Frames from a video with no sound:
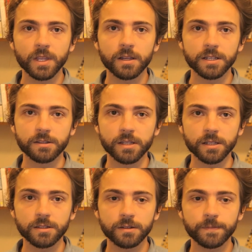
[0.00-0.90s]
is
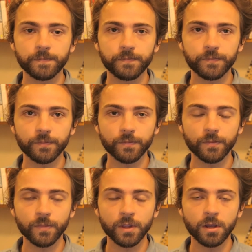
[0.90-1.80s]
this.
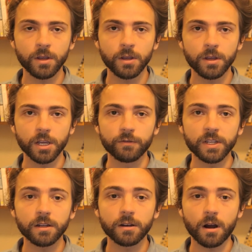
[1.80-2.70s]
In
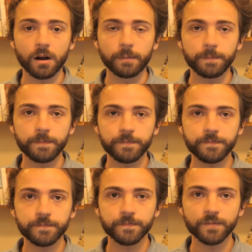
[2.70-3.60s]
Vietnam,
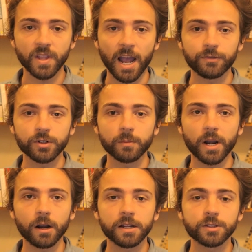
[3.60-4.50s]
after
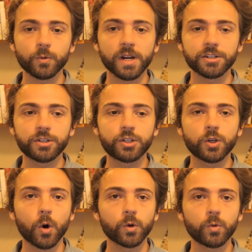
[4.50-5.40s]
Americans waged
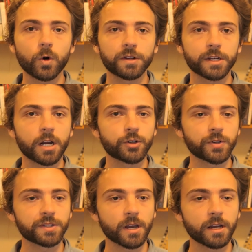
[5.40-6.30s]
total war on the
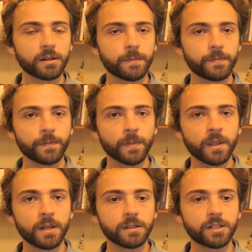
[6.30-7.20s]
countryside,
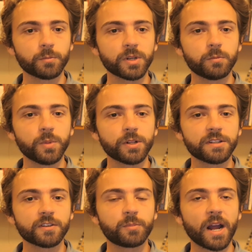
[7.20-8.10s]
dumping
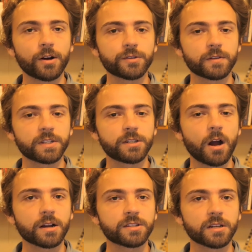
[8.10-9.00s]
millions of pounds of the
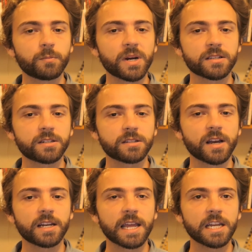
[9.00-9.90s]
toxic
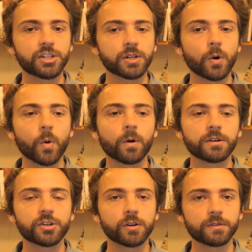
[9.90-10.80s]
pesticide Agent
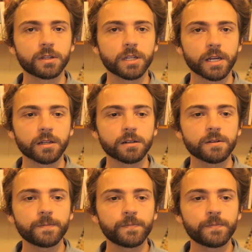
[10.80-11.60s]
Orange over the land,